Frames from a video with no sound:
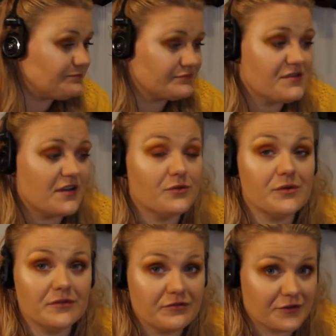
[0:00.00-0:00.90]

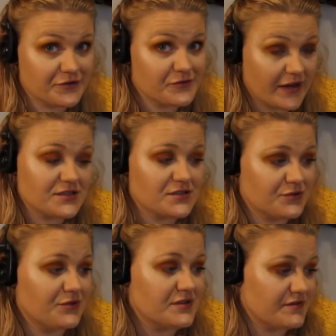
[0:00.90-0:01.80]
Genuine first reaction to
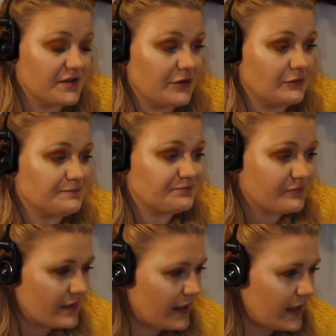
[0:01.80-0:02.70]
this video.
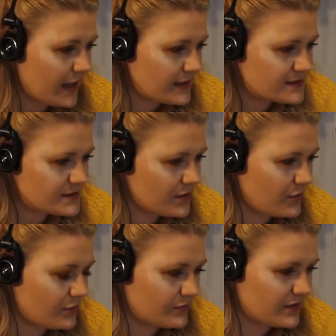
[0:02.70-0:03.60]

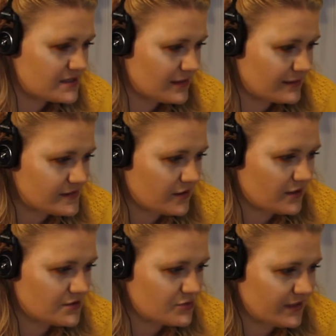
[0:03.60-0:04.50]
So the song is
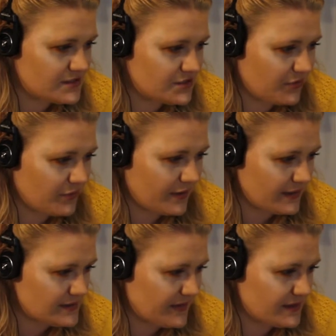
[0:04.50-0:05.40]
called 22 and
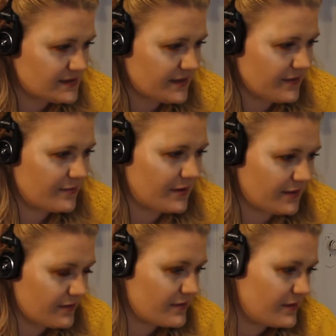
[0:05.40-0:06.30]
it's by Sarah
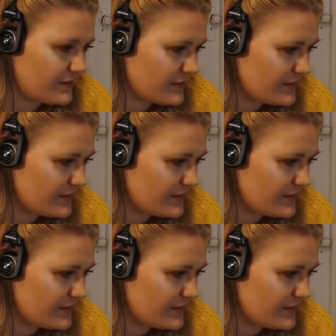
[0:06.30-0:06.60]
McTernan.